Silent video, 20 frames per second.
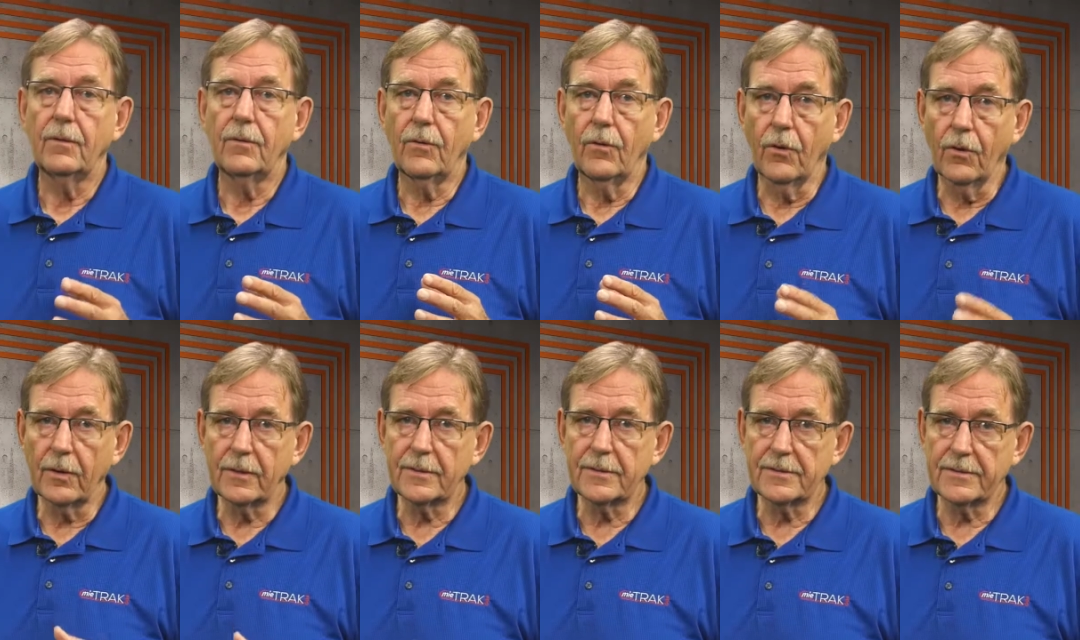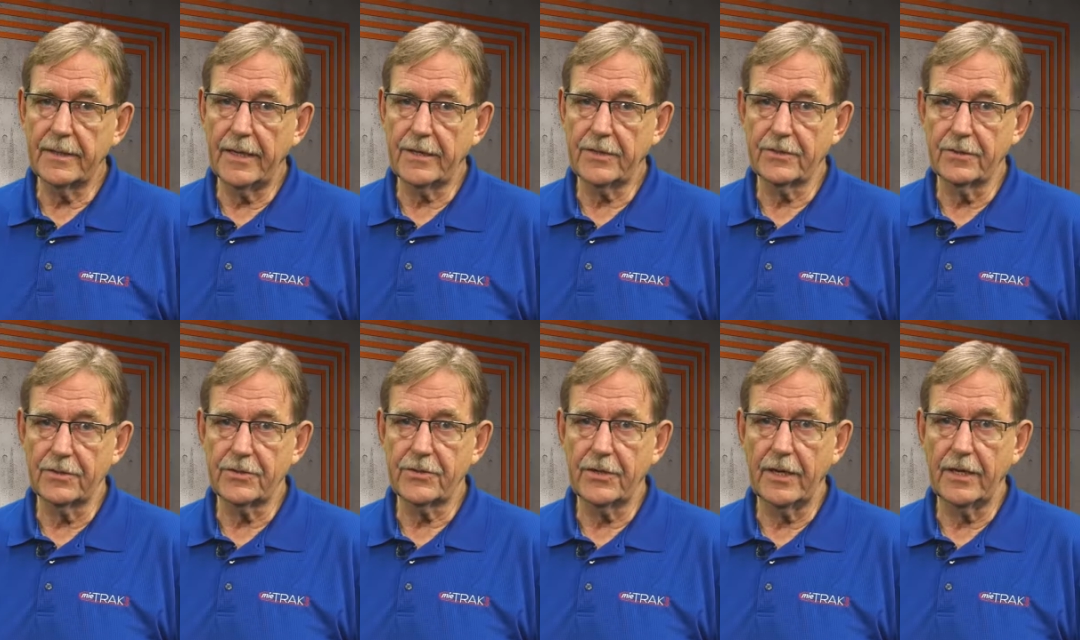
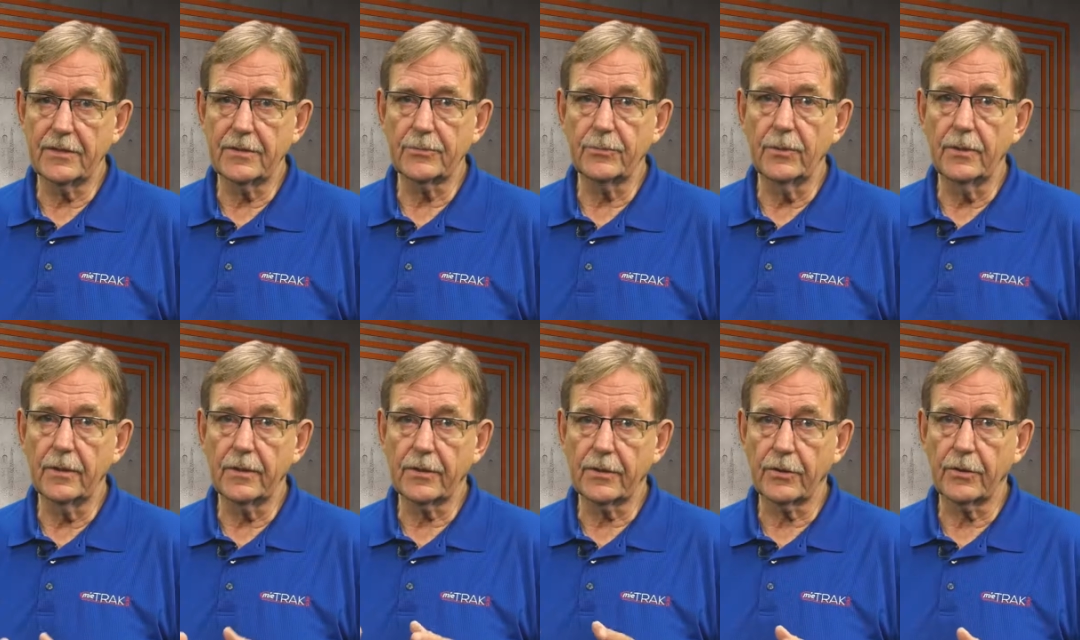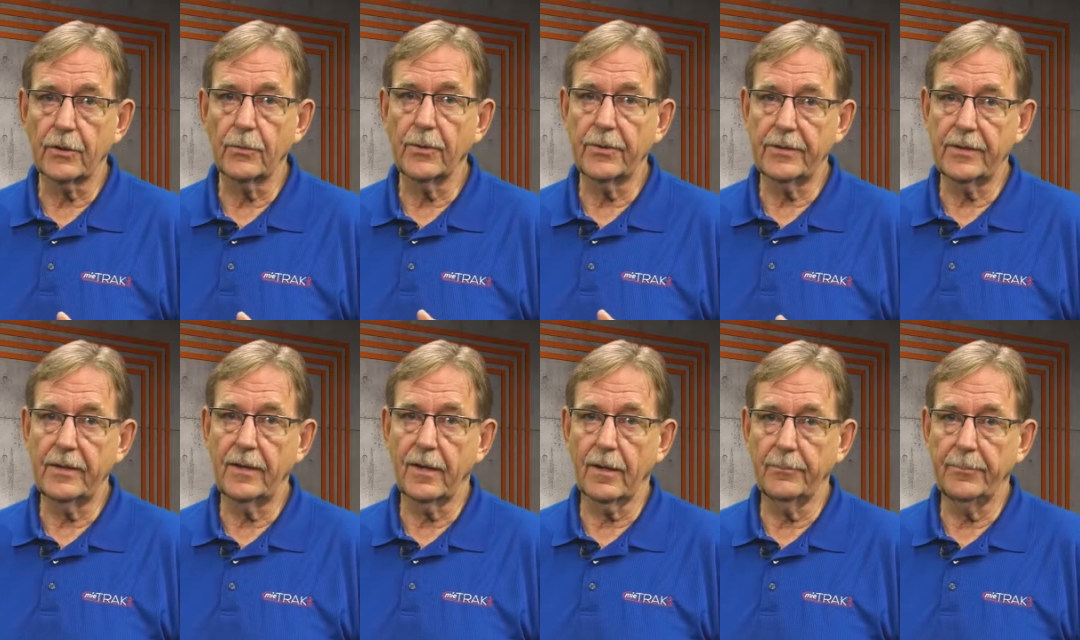Organizational changes will occur with
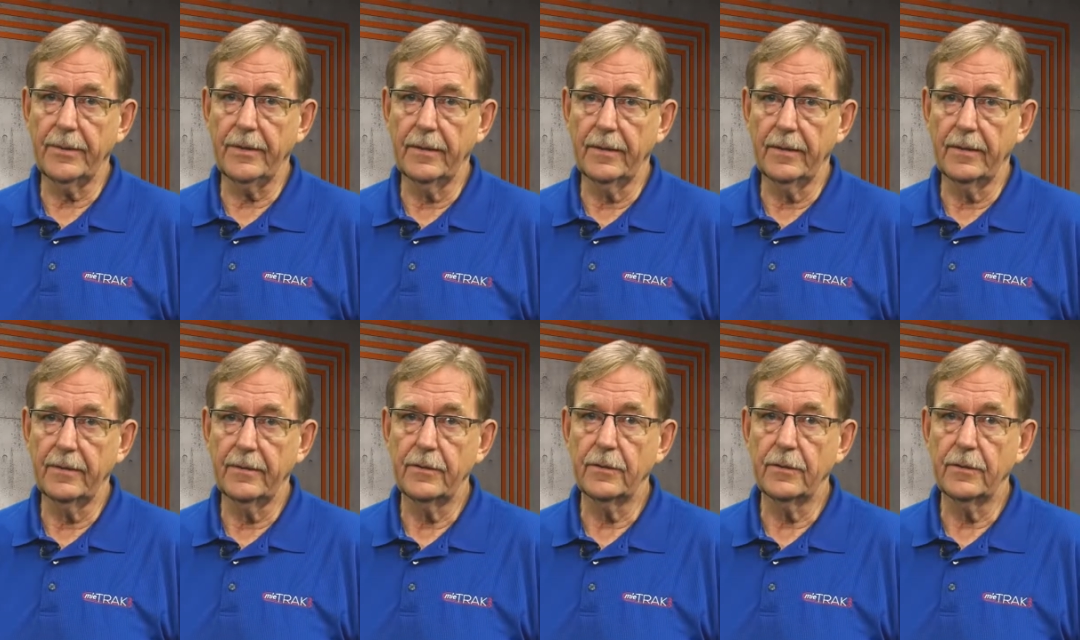ERP.